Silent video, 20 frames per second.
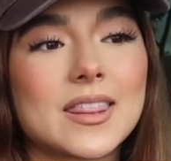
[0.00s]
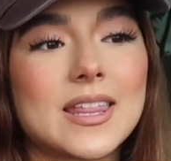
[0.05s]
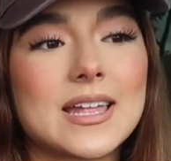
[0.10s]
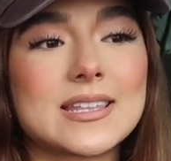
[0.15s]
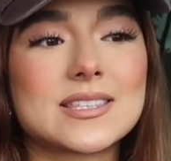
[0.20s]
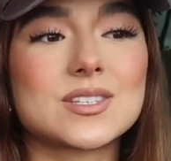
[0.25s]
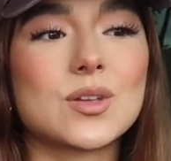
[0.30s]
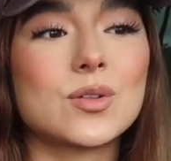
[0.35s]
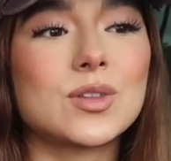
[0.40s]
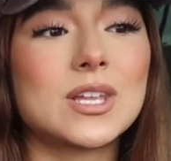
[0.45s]

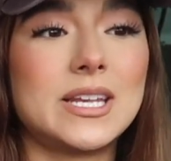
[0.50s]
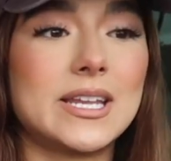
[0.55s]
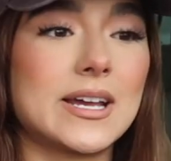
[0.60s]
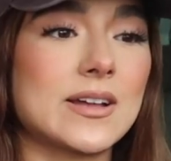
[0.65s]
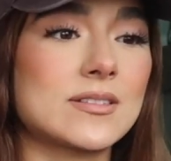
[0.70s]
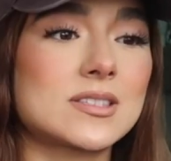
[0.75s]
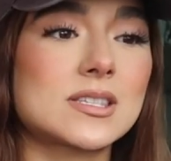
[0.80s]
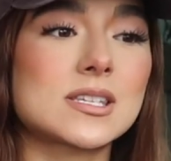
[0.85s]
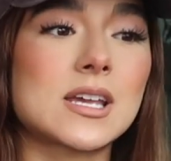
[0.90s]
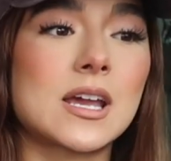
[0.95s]
That's the only
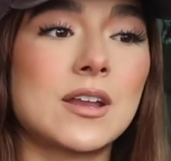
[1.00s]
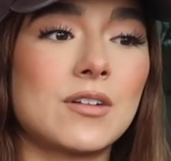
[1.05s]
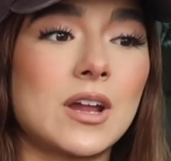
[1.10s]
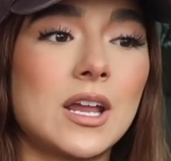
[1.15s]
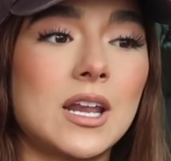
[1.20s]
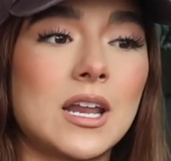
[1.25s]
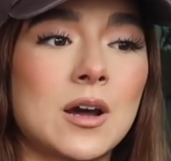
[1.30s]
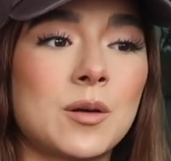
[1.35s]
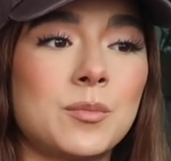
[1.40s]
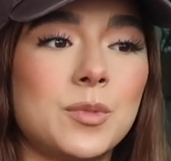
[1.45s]
downside
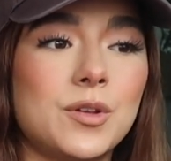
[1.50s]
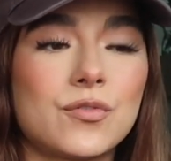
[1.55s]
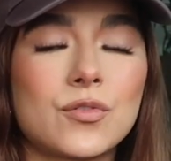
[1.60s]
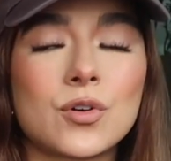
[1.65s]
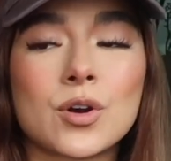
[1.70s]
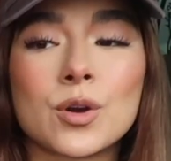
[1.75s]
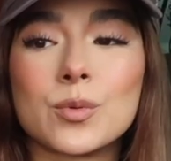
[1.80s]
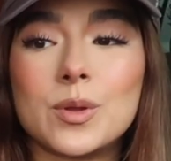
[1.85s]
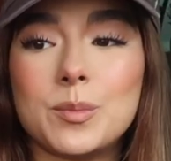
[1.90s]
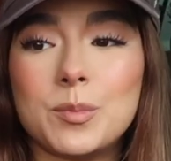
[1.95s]
right now
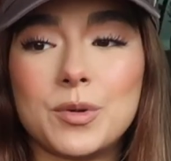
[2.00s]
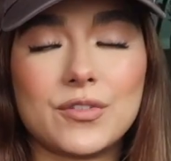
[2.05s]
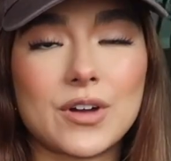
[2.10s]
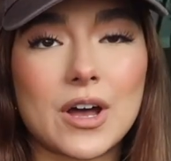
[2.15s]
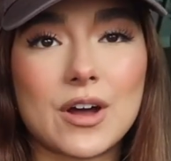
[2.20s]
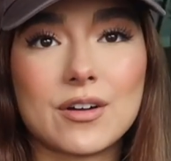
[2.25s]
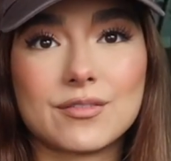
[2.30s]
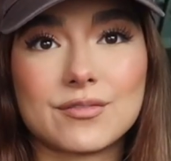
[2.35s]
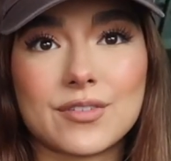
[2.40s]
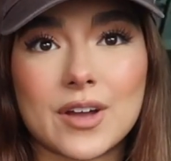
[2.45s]
before we move
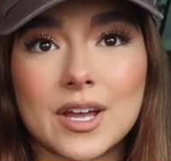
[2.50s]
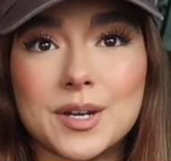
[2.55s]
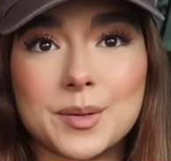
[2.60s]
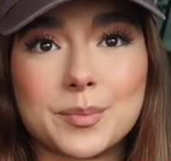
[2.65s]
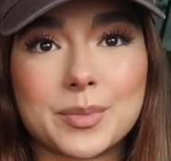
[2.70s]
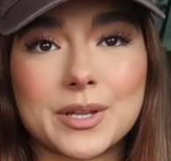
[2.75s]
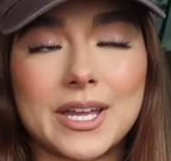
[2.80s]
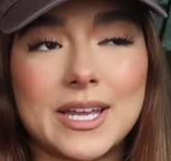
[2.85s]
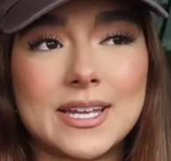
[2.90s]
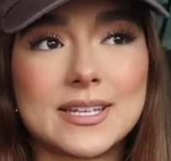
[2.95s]
out and find
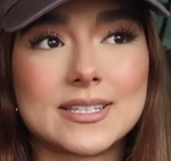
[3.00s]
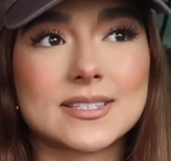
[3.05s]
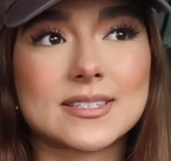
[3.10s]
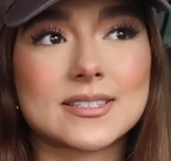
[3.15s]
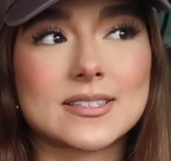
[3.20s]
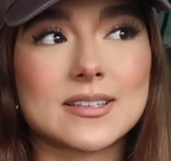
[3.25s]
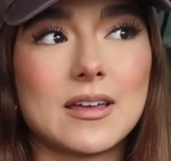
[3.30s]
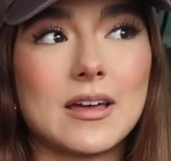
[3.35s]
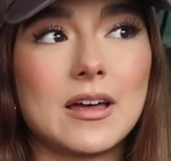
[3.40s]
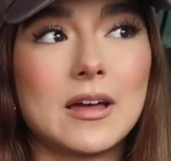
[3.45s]
a
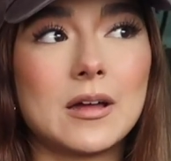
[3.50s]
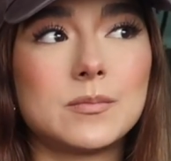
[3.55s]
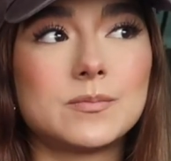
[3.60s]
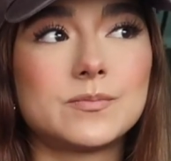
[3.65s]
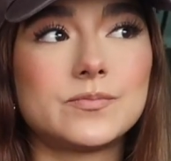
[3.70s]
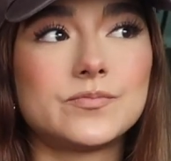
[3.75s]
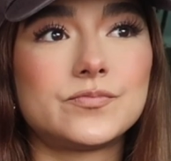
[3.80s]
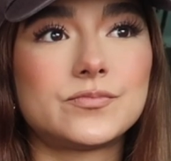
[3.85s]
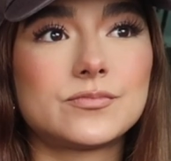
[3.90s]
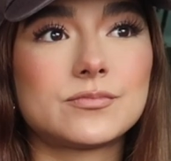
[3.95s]
place
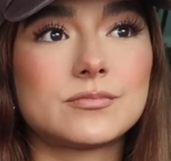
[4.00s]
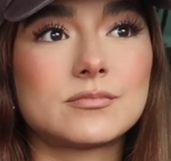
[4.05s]
um,